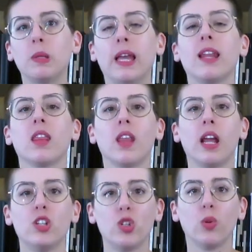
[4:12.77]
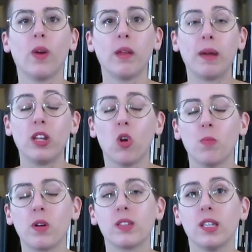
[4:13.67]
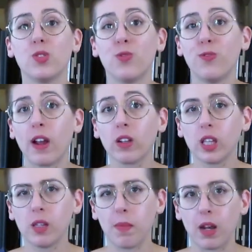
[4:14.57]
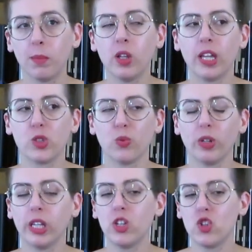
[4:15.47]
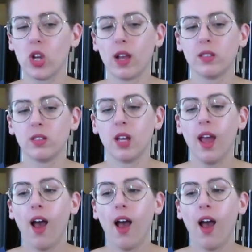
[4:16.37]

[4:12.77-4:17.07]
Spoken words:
planning that I do in my notebooks is fairly minimal, it's really just